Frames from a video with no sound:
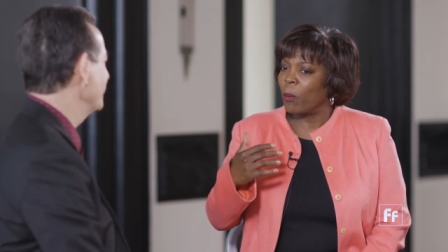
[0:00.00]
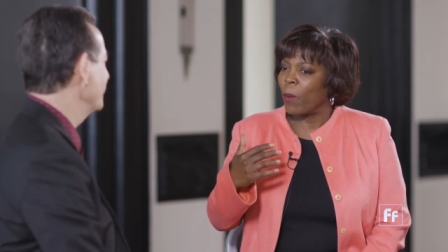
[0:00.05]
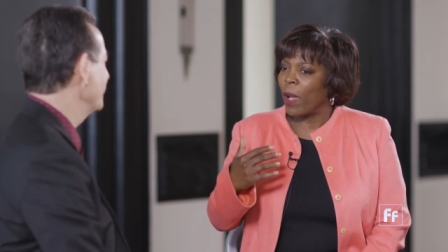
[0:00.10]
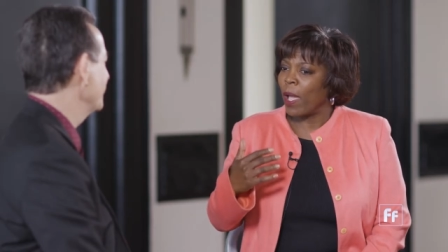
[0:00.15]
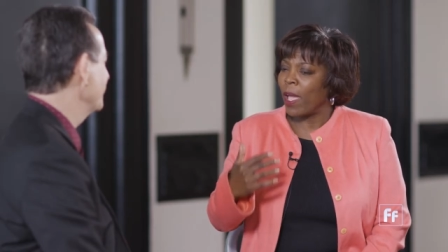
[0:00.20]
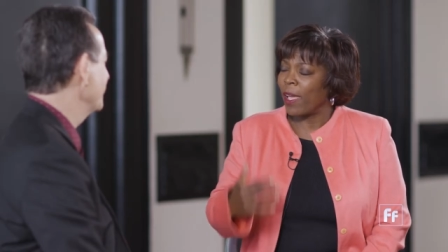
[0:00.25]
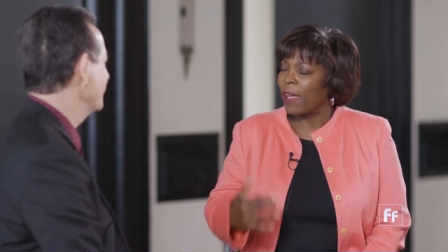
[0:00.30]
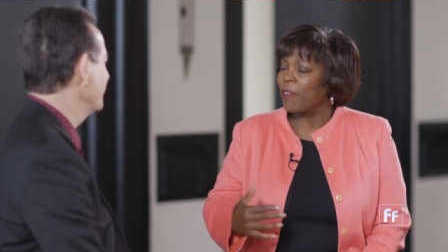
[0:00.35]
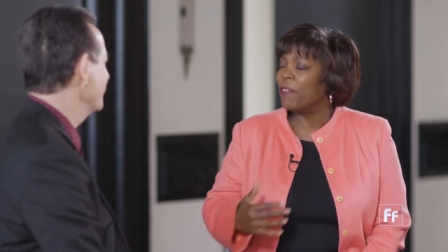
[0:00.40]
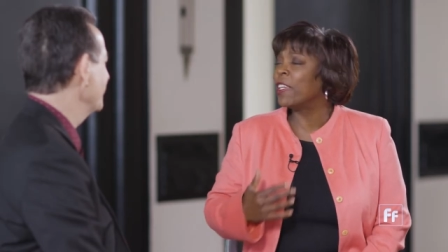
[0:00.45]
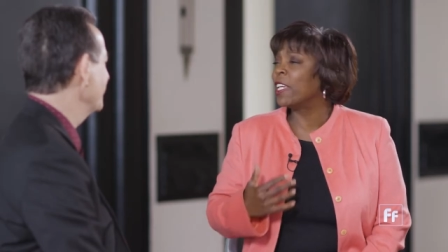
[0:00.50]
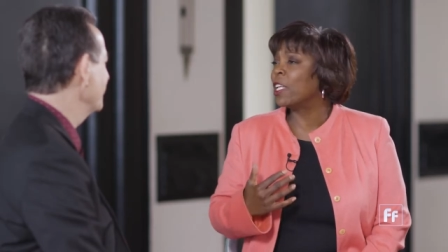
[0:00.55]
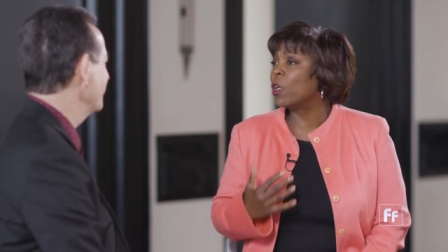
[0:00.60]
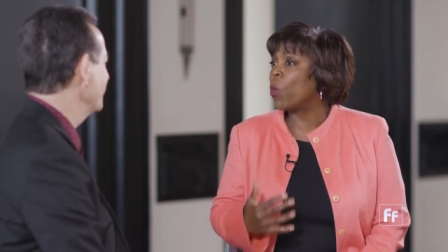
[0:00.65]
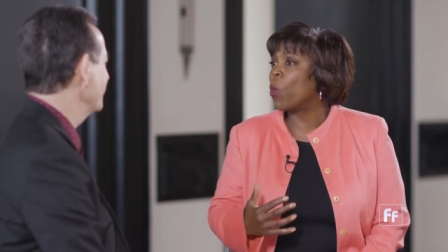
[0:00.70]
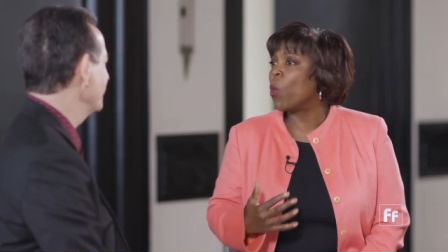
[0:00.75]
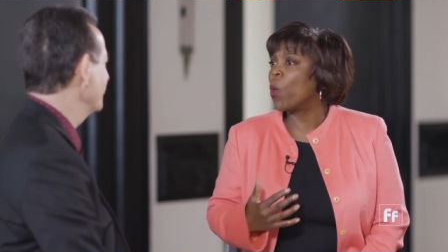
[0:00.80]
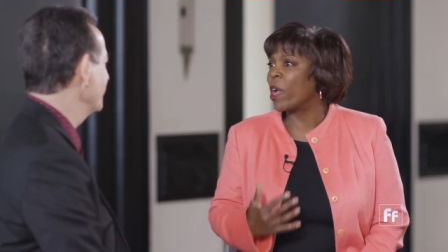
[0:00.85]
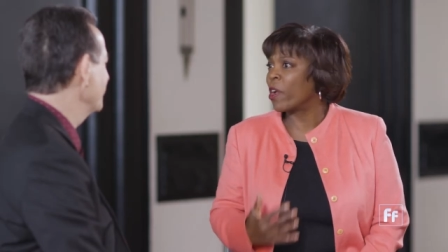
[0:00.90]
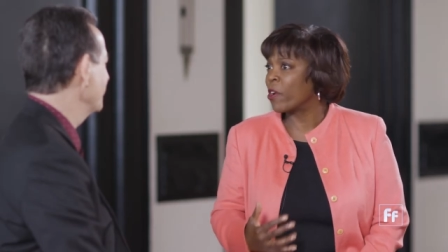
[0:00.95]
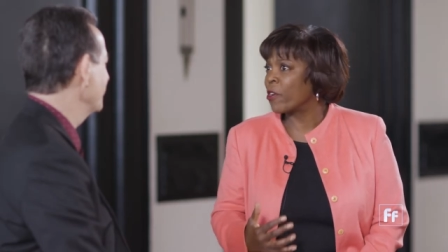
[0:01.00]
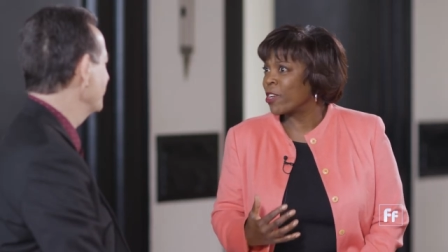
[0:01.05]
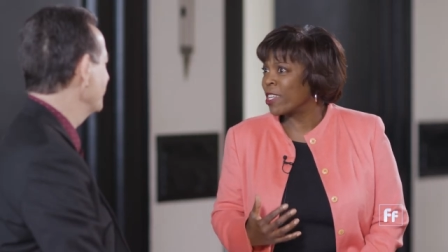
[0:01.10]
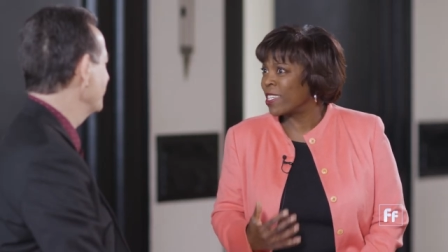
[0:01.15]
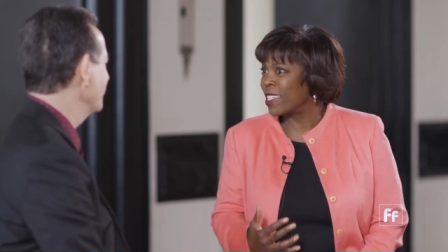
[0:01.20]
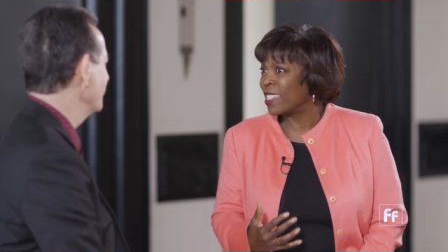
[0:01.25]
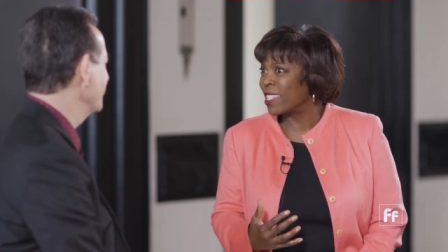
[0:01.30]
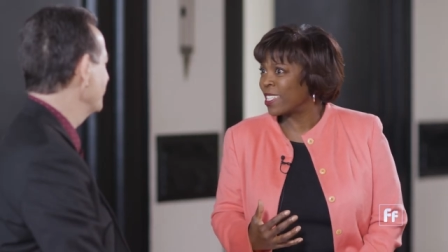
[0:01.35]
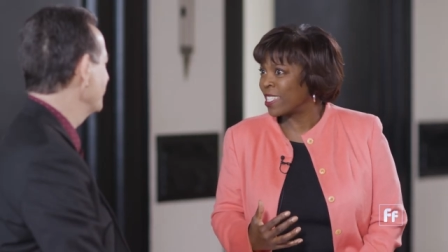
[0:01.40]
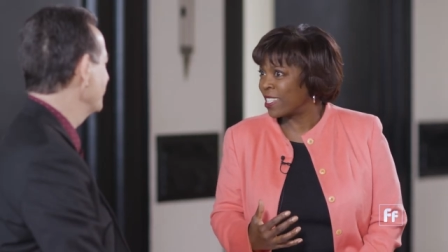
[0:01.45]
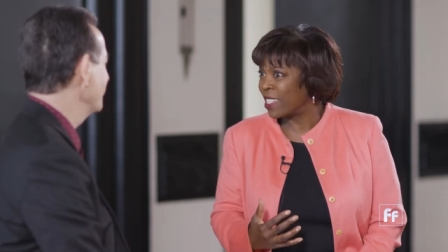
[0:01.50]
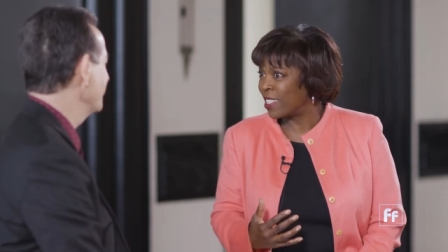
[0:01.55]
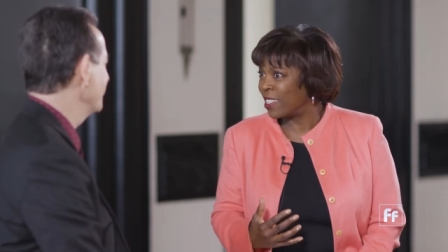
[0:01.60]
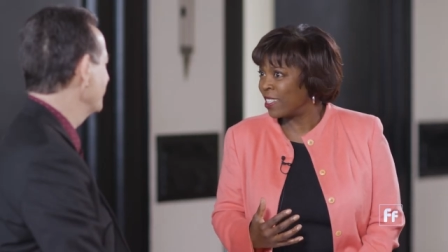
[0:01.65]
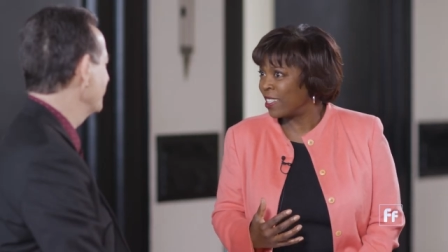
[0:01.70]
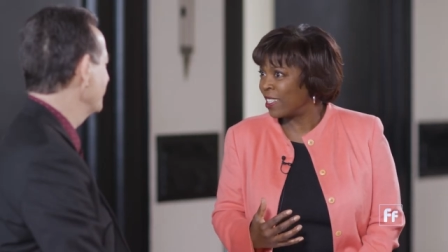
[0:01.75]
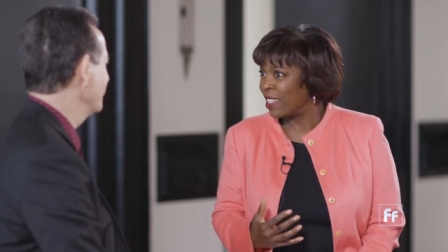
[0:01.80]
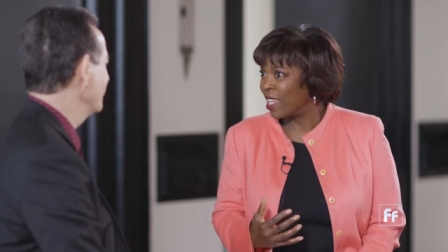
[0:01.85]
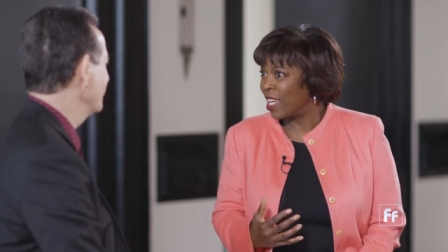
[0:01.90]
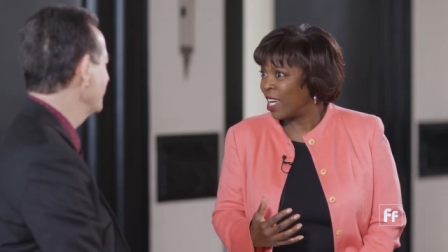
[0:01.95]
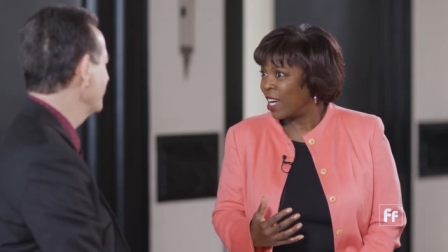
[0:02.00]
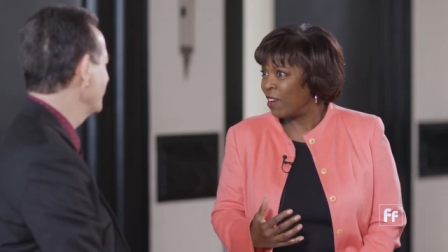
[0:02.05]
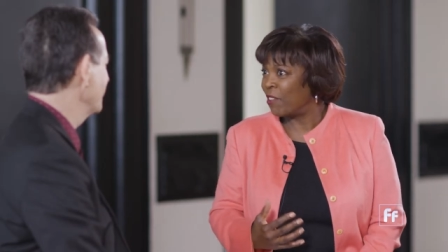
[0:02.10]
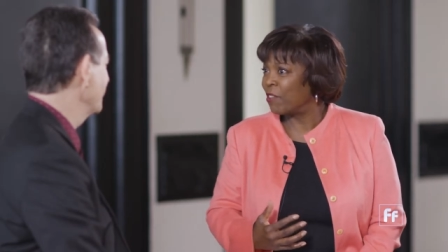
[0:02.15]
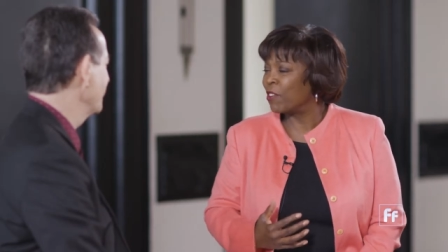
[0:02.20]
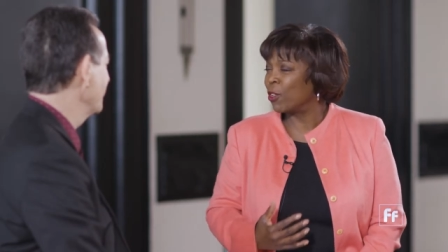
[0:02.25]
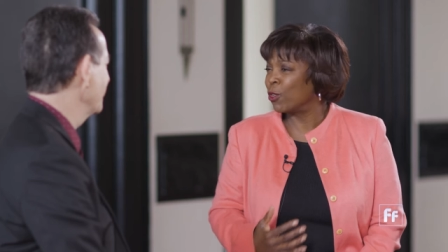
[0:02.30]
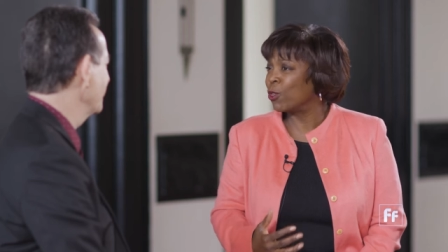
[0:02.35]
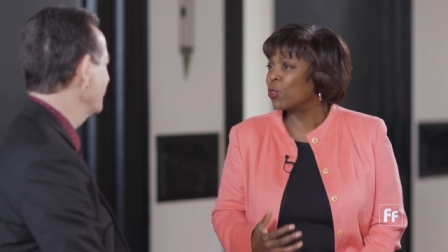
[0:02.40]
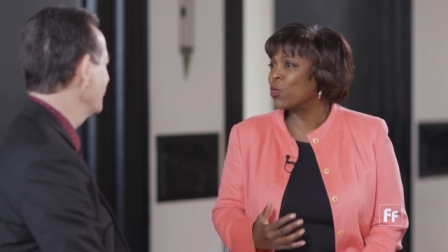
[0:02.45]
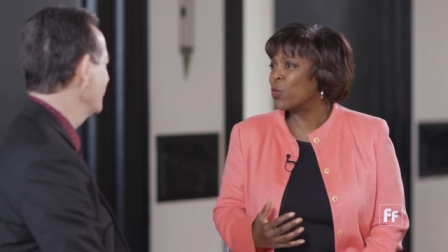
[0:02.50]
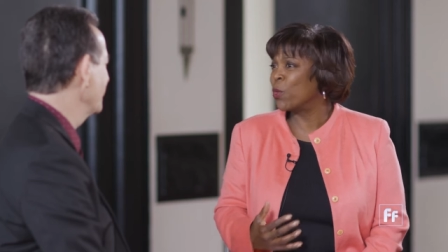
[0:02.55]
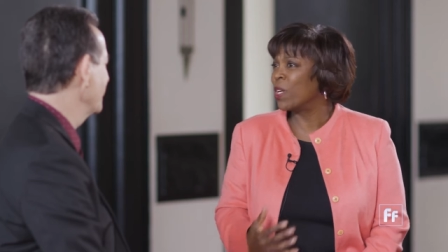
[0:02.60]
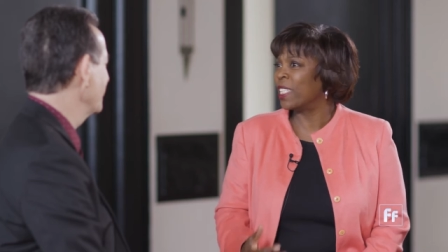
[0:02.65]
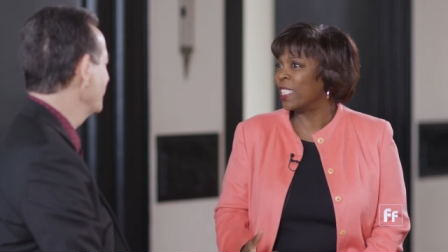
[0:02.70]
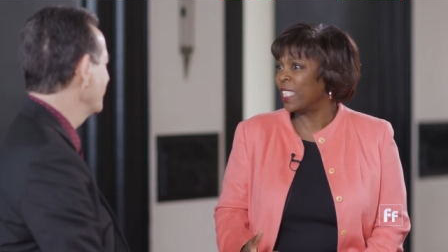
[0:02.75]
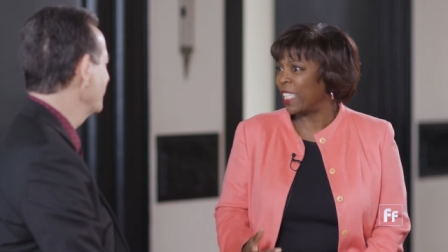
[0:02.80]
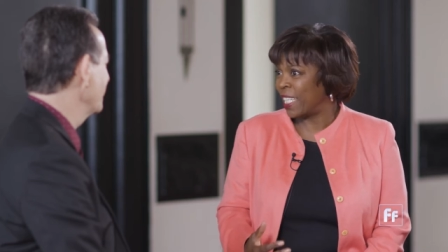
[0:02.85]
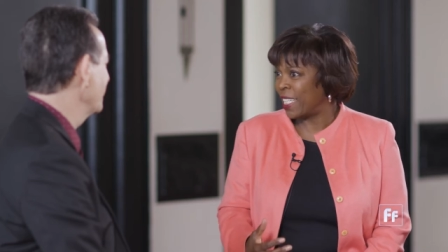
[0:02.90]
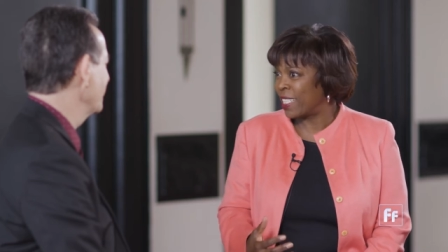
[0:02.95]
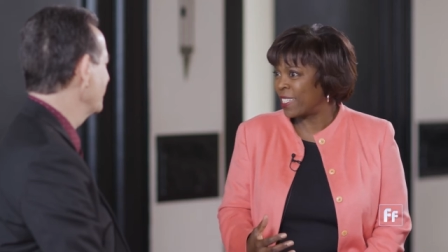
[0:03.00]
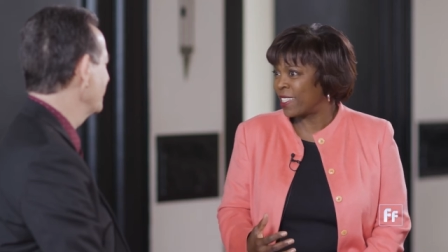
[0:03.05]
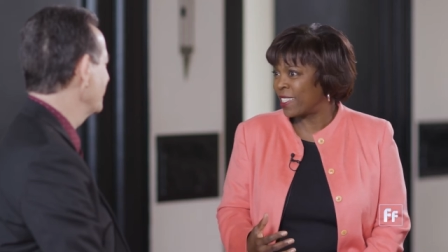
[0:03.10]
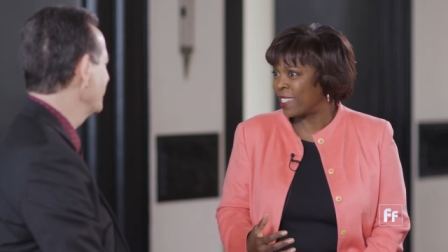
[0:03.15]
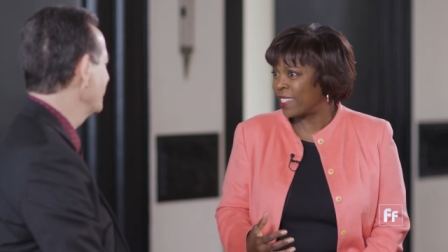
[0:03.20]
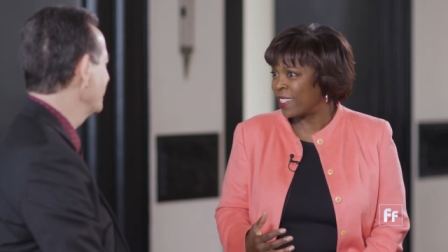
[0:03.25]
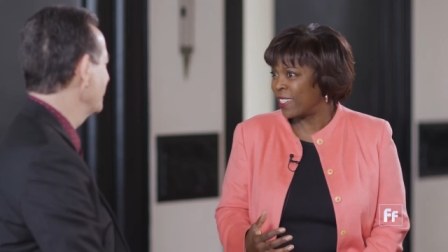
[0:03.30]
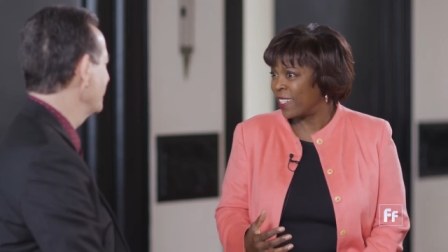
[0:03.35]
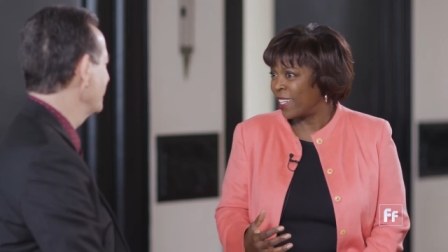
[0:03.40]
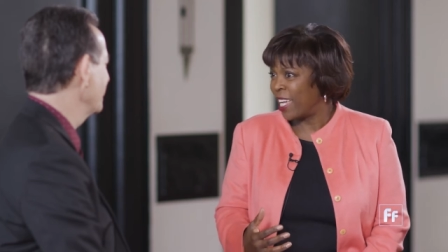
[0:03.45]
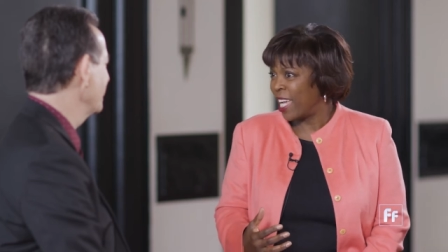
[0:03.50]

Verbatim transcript: having an awareness of those who had less